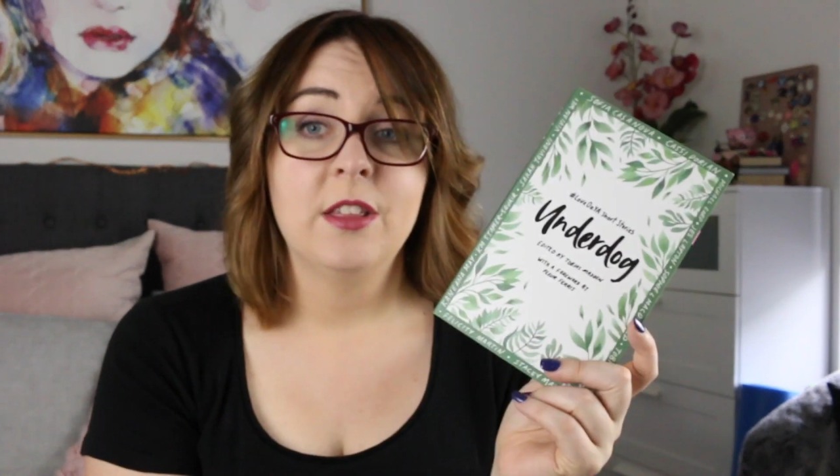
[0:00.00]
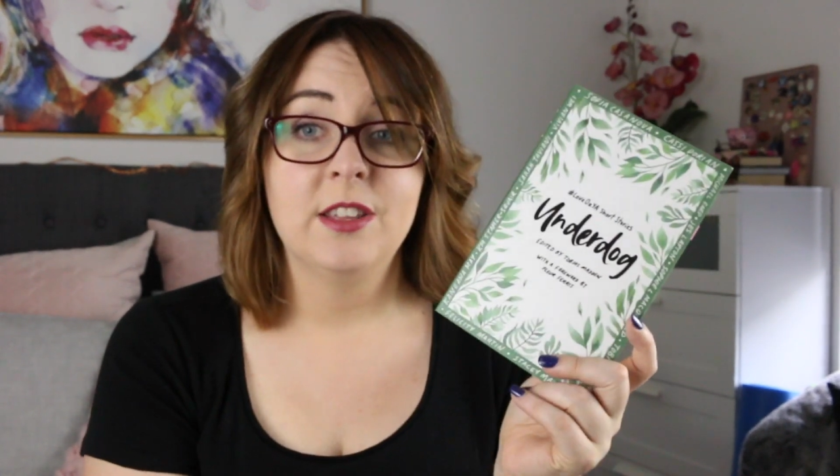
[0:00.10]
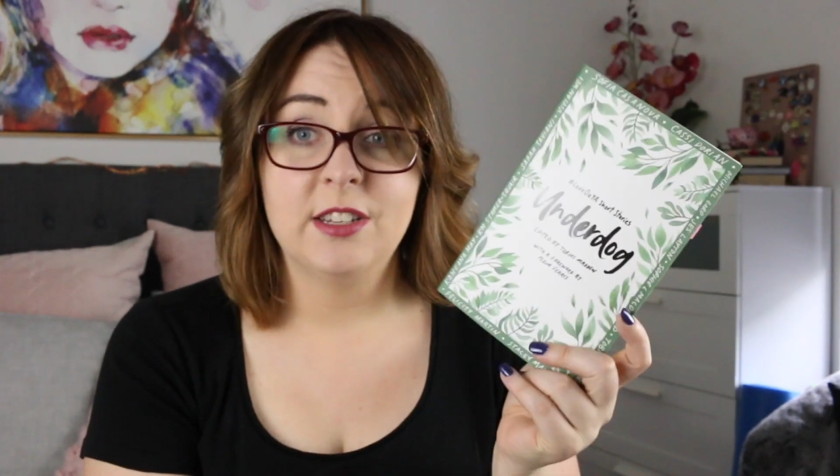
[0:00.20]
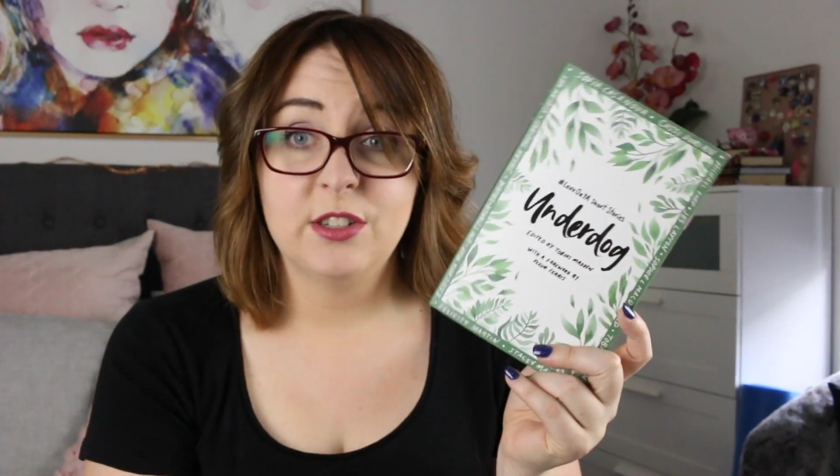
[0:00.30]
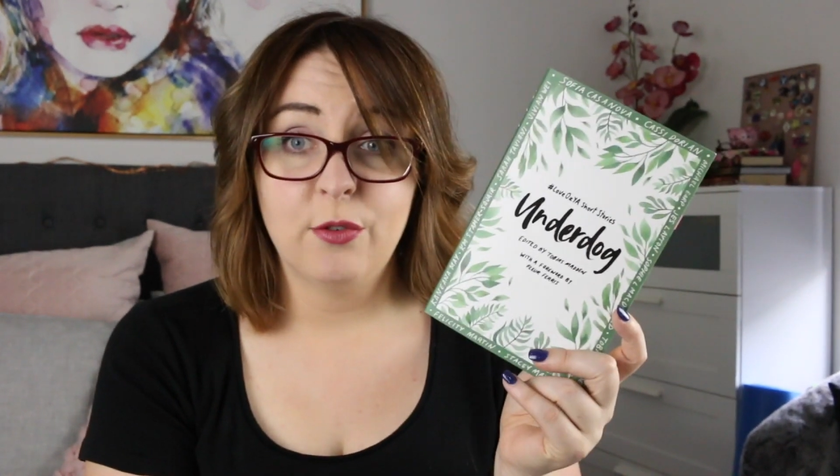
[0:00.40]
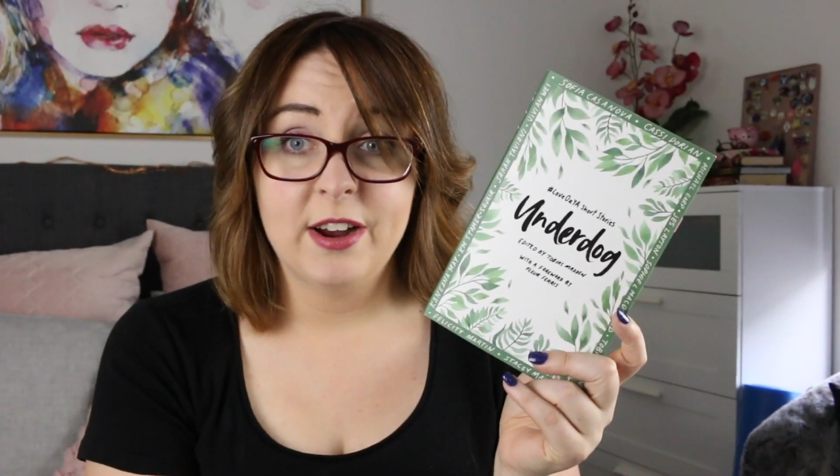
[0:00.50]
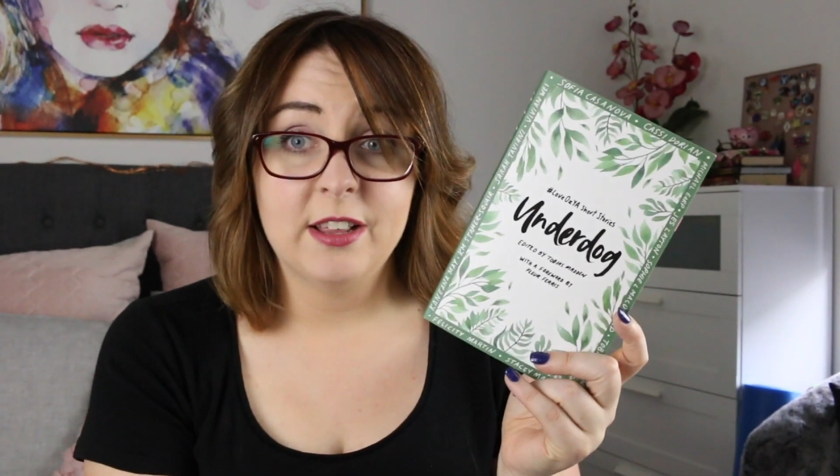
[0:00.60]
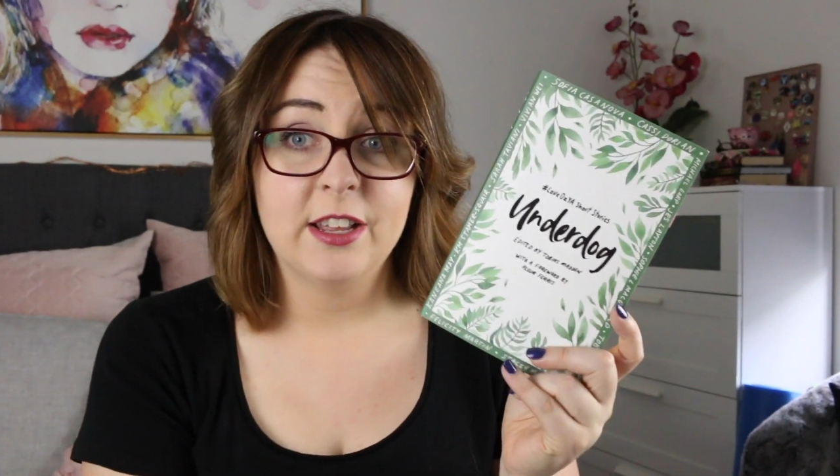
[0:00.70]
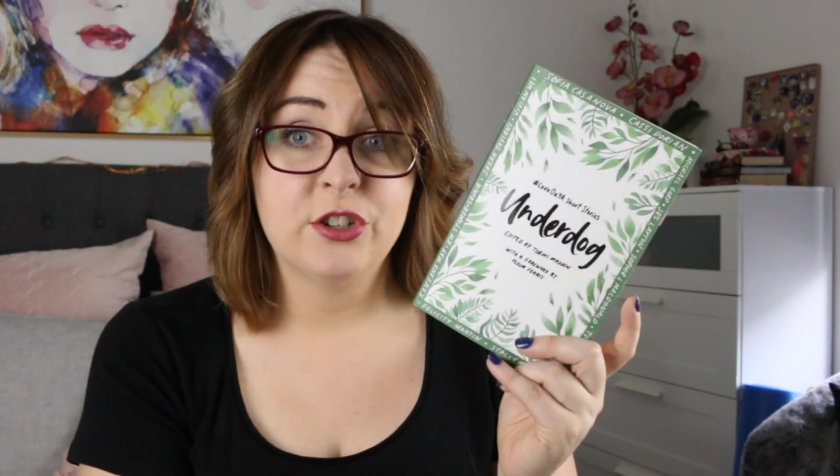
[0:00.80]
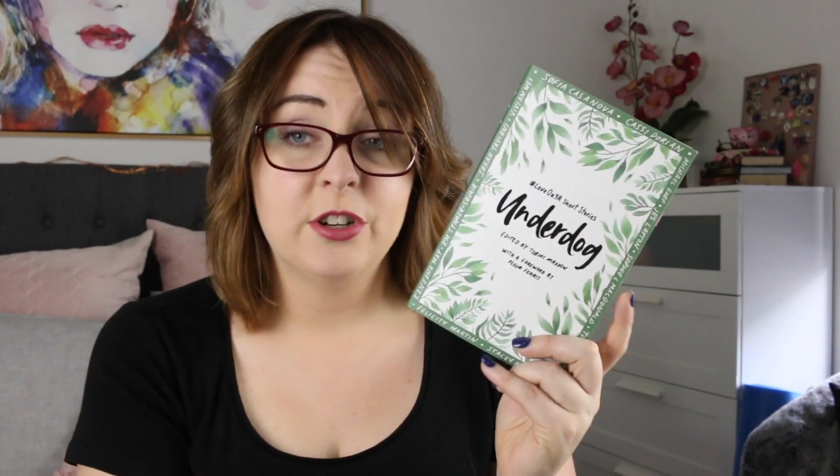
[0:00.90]
this is a great
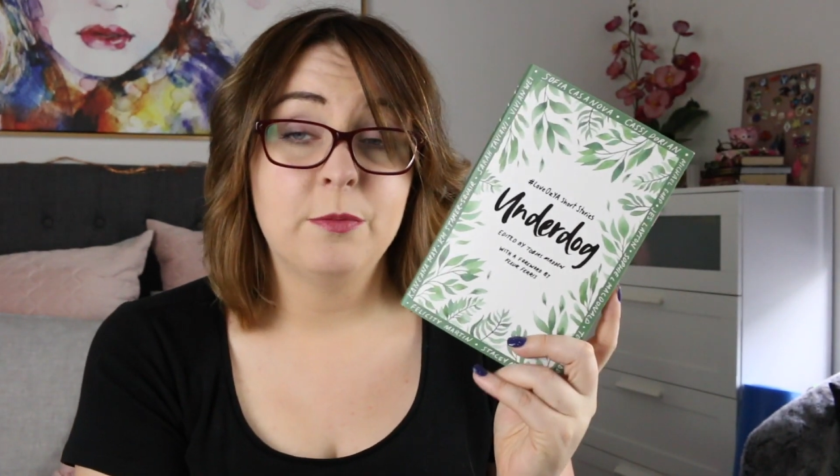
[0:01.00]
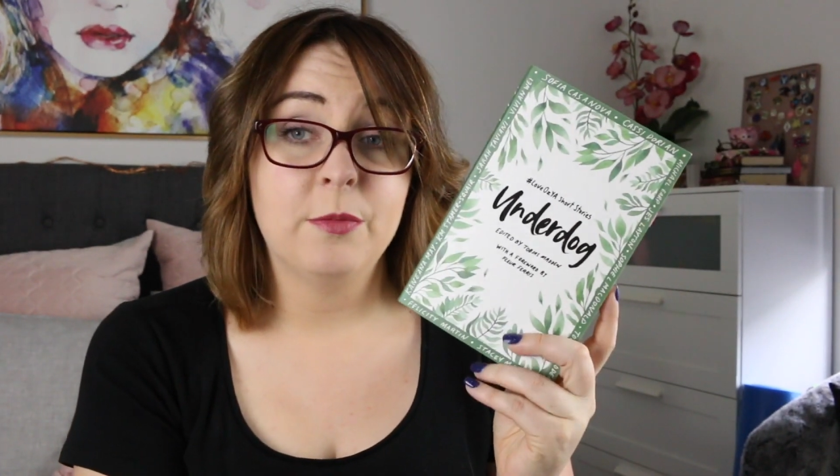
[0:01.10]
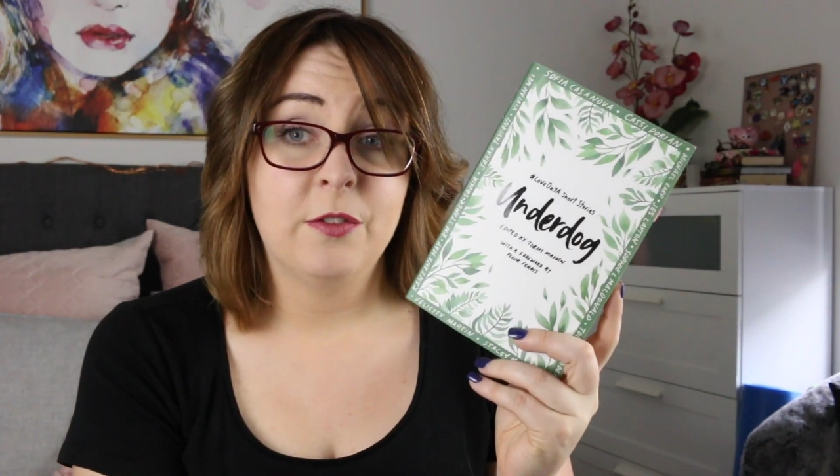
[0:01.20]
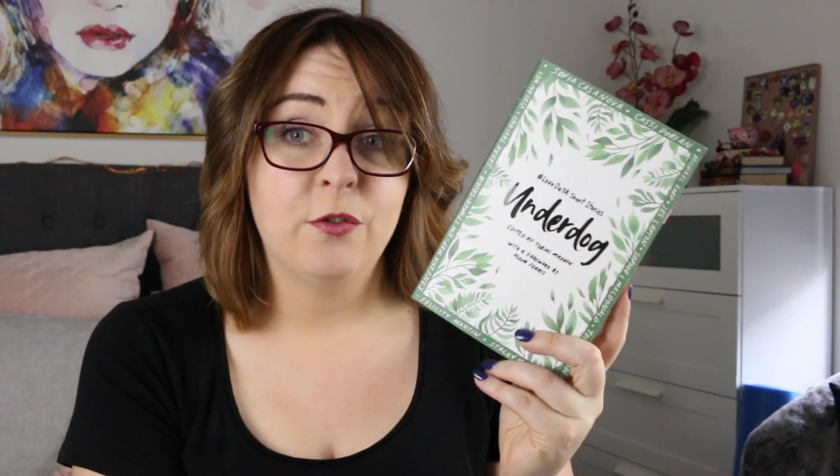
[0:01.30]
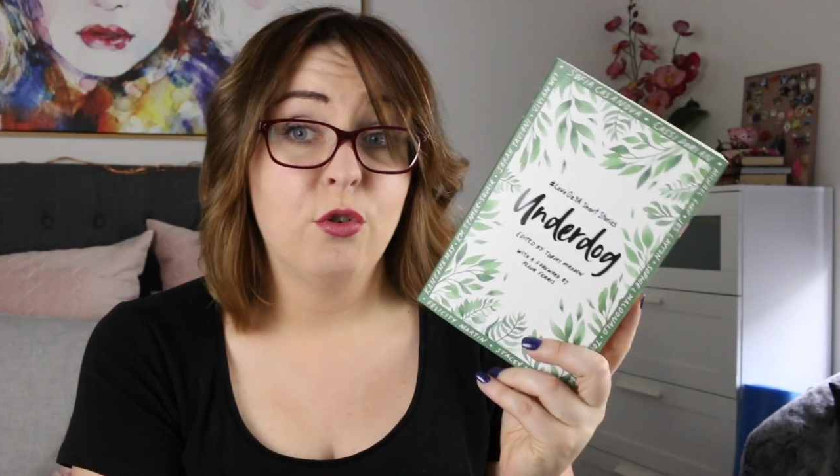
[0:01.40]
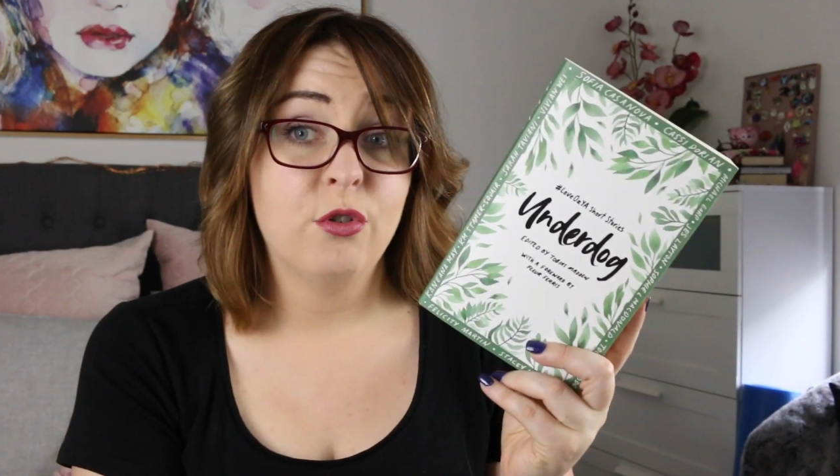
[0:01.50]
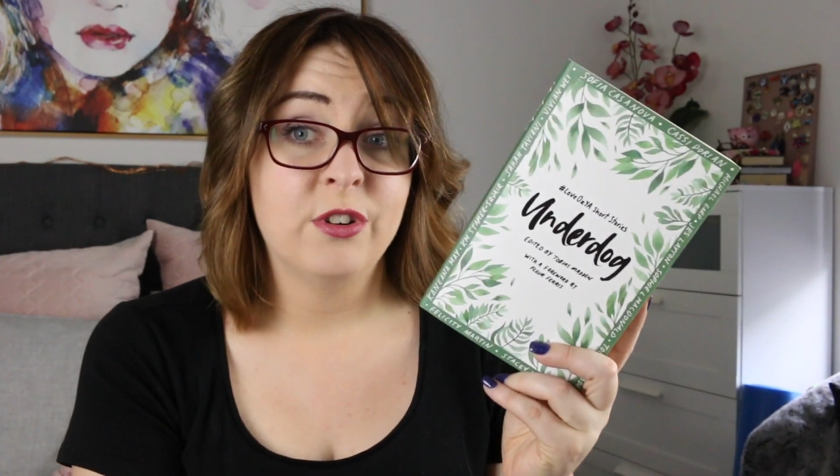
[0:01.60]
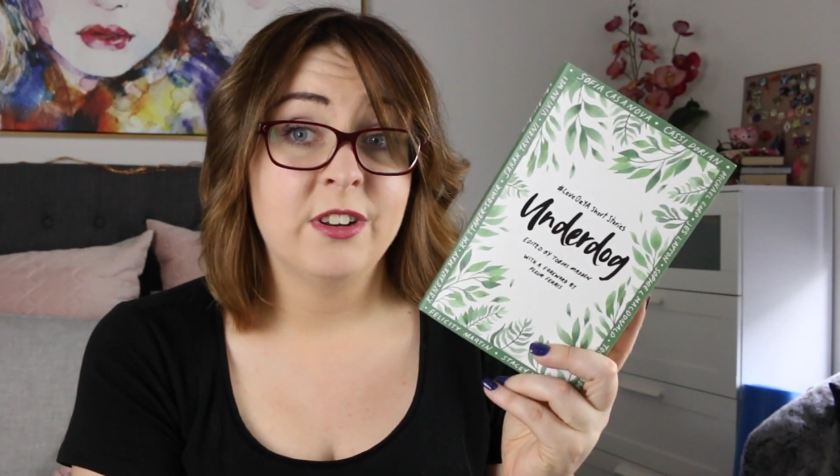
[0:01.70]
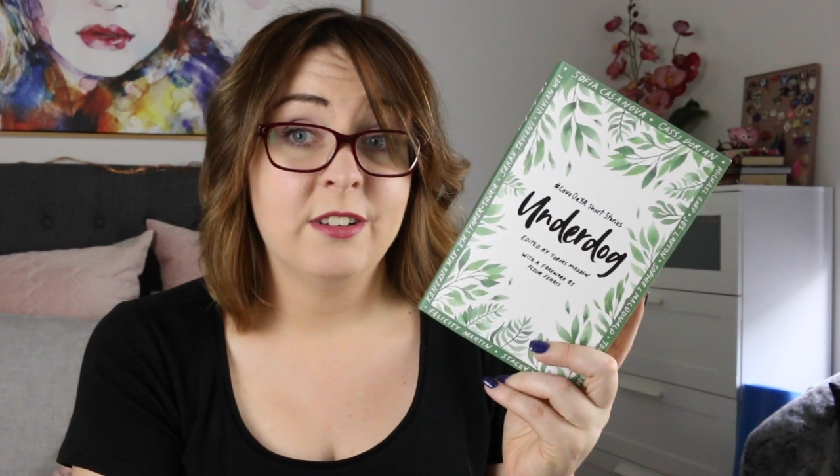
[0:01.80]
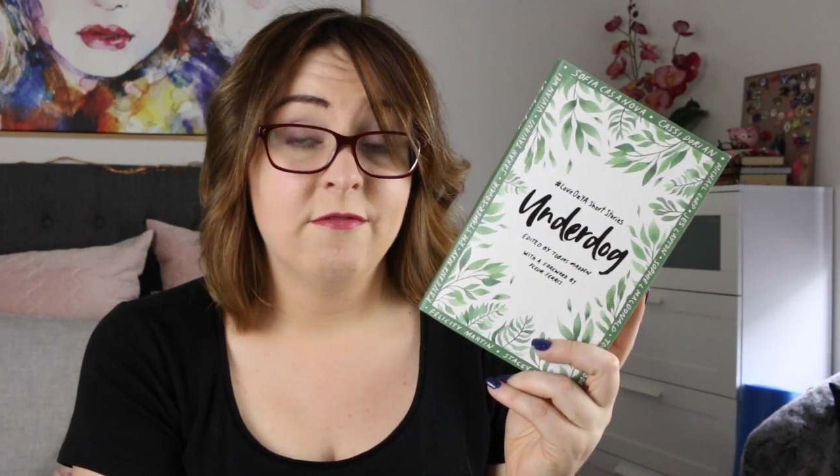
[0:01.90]
collection for